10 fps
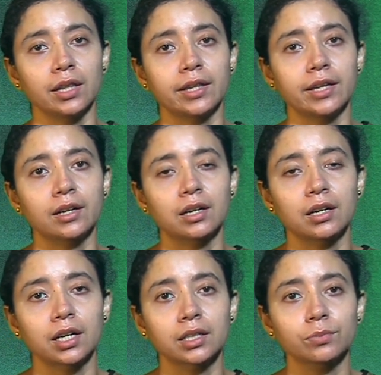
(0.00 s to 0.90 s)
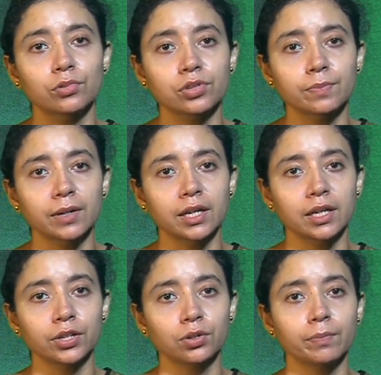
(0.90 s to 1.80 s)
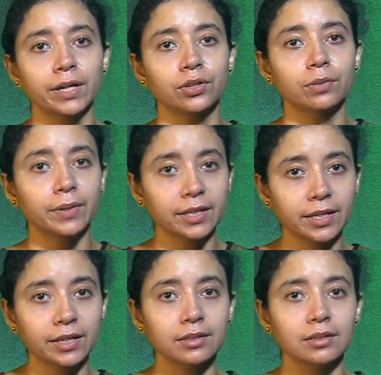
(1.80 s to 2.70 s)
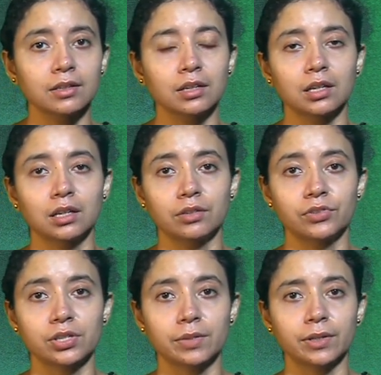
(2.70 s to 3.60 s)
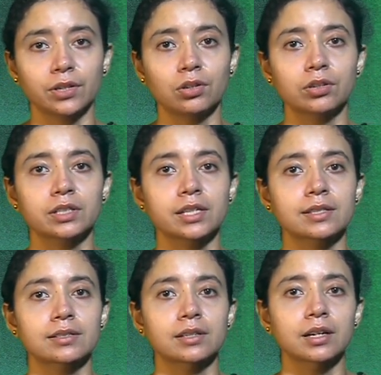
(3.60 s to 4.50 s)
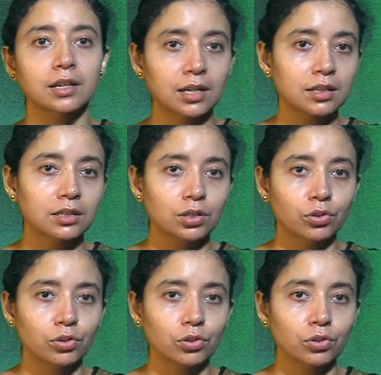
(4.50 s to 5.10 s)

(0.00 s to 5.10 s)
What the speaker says: There are other books by, you know, Bandhapadhya, which is about a Northeast saga.